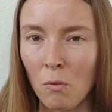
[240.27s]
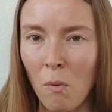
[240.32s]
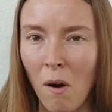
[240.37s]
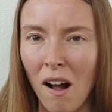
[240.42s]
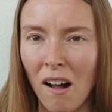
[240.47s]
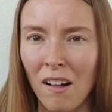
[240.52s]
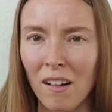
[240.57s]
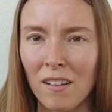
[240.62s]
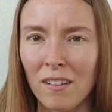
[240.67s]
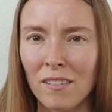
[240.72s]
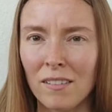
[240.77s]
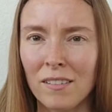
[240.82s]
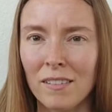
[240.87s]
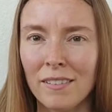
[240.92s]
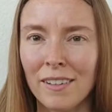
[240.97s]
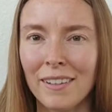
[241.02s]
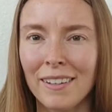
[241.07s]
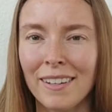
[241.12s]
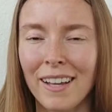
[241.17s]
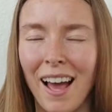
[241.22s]
while
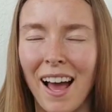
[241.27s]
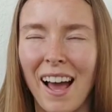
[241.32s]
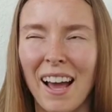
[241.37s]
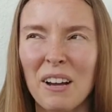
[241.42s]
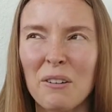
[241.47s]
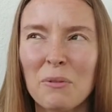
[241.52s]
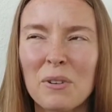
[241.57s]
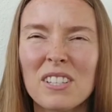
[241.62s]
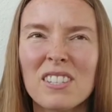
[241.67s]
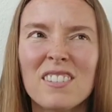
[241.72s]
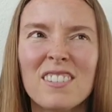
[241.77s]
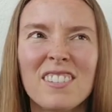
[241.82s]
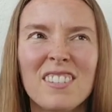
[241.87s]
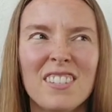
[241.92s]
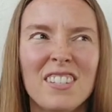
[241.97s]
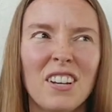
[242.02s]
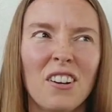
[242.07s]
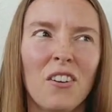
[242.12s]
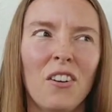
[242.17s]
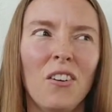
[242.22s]
I was
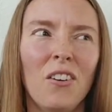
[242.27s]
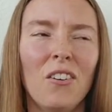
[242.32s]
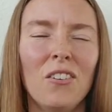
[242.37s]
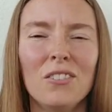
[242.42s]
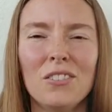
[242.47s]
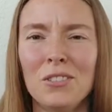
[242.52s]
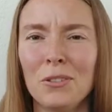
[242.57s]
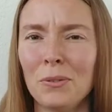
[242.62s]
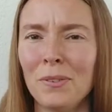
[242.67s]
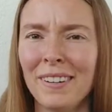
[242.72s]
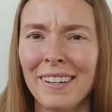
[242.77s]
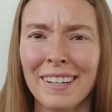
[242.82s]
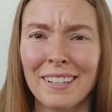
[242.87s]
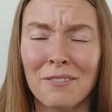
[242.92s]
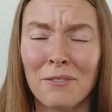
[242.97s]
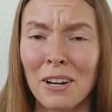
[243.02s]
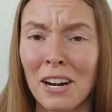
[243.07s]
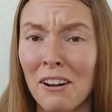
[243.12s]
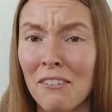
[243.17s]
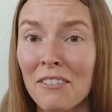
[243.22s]
still
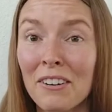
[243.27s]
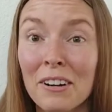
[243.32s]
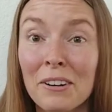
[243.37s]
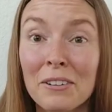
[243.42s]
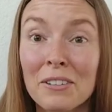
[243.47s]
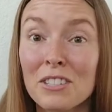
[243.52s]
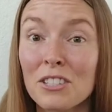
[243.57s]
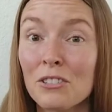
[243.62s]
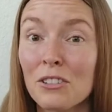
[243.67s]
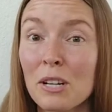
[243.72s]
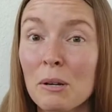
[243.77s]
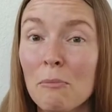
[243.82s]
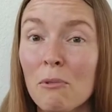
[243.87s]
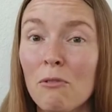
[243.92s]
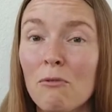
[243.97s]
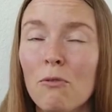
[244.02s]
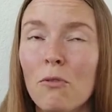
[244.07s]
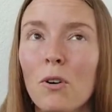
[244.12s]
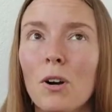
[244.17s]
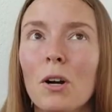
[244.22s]
doing whatever I was doing
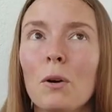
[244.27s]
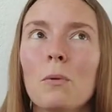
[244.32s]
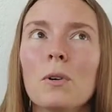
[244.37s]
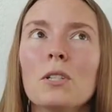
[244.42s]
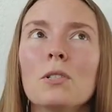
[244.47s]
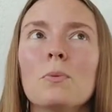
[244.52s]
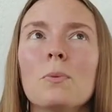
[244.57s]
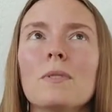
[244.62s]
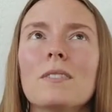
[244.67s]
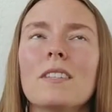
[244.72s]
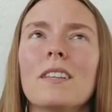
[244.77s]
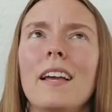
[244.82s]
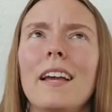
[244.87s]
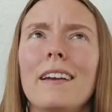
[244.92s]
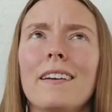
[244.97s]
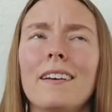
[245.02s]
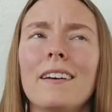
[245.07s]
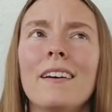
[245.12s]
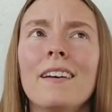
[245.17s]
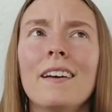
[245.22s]
before, which was
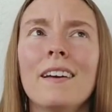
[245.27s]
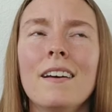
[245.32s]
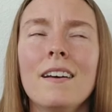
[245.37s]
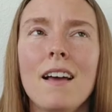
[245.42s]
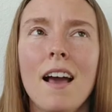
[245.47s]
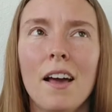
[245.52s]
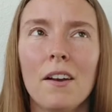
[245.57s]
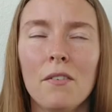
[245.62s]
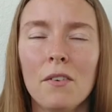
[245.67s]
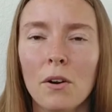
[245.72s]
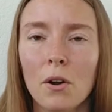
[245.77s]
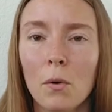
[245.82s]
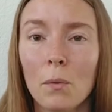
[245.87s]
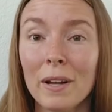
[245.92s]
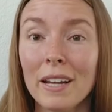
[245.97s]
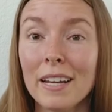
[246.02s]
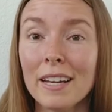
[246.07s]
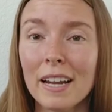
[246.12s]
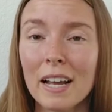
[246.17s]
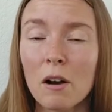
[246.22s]
like, I don't know,
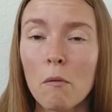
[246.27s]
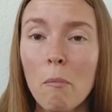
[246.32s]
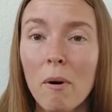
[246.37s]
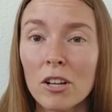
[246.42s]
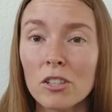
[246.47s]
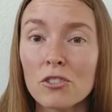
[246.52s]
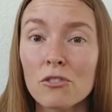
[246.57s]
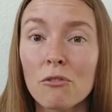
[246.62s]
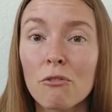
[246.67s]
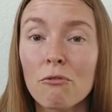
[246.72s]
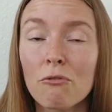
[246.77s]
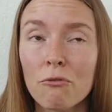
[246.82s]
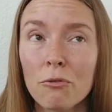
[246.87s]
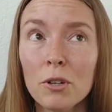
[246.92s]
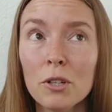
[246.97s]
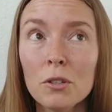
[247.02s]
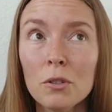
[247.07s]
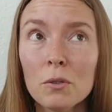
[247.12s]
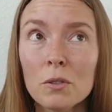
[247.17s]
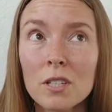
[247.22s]
eating a bunch of
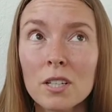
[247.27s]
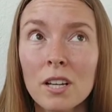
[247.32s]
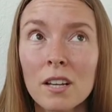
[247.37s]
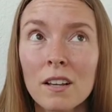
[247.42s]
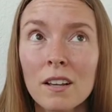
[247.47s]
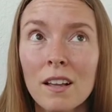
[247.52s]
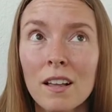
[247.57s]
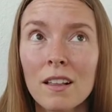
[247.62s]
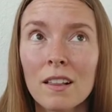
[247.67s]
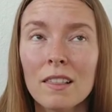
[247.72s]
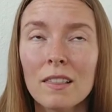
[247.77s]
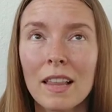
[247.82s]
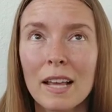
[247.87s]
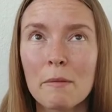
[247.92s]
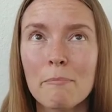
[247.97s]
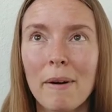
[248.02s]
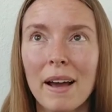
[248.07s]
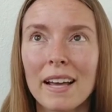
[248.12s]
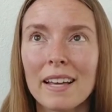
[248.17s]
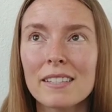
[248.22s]
fruit,
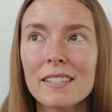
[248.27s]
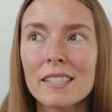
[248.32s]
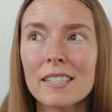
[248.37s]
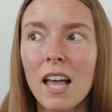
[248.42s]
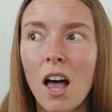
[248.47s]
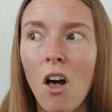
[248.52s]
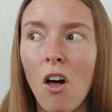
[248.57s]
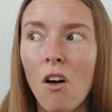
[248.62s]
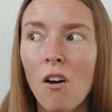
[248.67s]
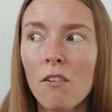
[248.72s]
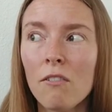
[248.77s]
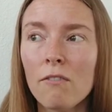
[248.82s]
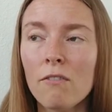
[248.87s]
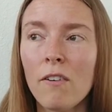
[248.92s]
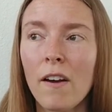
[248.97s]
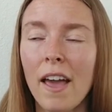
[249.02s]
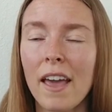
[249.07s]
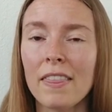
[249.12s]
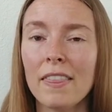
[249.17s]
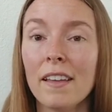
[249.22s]
like by itself
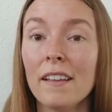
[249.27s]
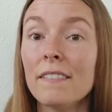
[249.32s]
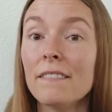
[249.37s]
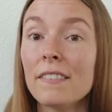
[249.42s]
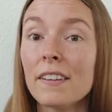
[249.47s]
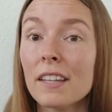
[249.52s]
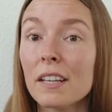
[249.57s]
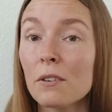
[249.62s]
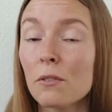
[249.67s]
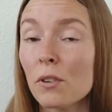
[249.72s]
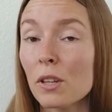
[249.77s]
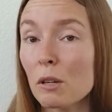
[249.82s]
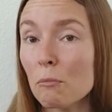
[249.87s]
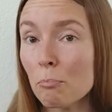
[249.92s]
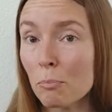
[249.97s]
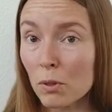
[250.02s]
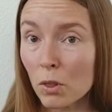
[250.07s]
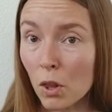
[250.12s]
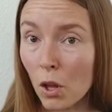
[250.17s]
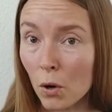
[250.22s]
and then feeling really
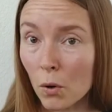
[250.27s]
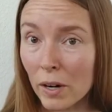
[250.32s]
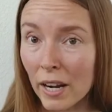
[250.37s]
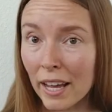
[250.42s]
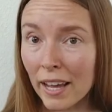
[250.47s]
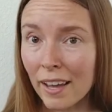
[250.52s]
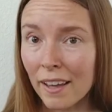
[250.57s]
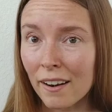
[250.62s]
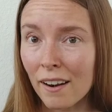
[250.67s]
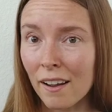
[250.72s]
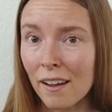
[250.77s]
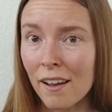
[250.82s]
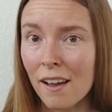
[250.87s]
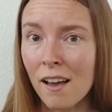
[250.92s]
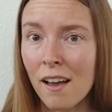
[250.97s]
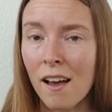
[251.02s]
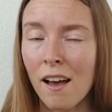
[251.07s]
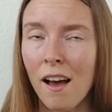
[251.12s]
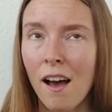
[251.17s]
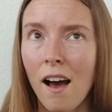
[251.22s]
bloated.
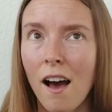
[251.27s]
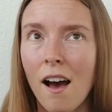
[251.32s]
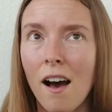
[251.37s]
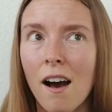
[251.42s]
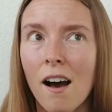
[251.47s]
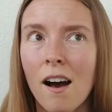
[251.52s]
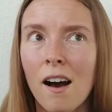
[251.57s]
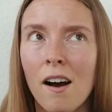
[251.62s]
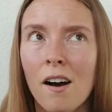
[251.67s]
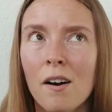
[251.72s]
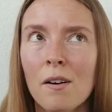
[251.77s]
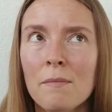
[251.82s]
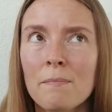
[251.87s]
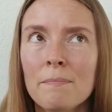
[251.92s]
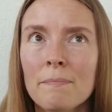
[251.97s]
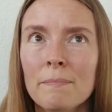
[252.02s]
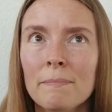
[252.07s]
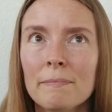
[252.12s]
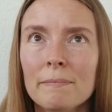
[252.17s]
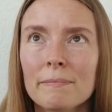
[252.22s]

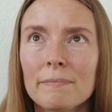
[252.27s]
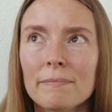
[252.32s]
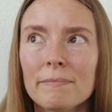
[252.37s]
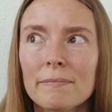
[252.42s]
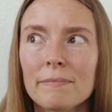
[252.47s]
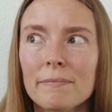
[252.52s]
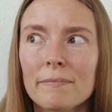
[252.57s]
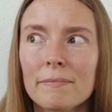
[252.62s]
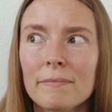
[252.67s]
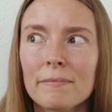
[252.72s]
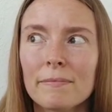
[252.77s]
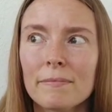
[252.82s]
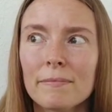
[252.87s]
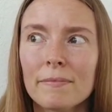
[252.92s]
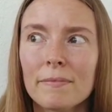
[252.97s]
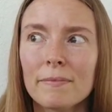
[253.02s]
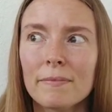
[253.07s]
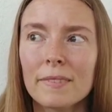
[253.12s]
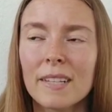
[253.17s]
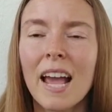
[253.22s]
Um,
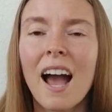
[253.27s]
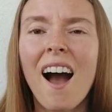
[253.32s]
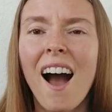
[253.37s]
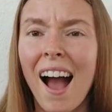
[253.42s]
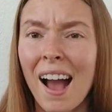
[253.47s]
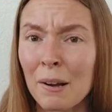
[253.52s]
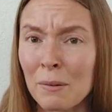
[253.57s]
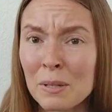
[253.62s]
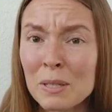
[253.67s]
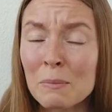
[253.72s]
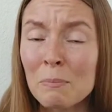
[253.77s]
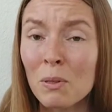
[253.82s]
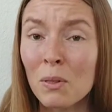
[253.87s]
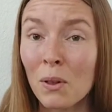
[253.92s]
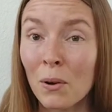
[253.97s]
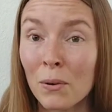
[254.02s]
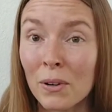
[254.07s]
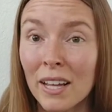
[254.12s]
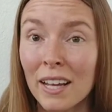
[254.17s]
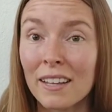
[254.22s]
yeah, I was
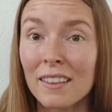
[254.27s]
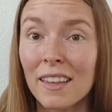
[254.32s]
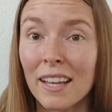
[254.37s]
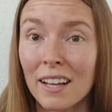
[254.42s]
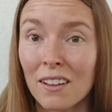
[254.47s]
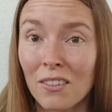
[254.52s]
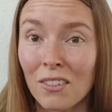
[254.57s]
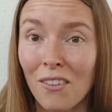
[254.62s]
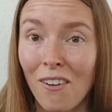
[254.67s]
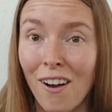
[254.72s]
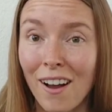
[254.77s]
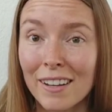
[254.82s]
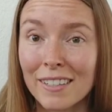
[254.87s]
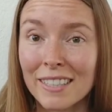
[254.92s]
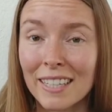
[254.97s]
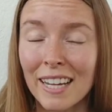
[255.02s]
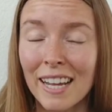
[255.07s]
bloated like a lot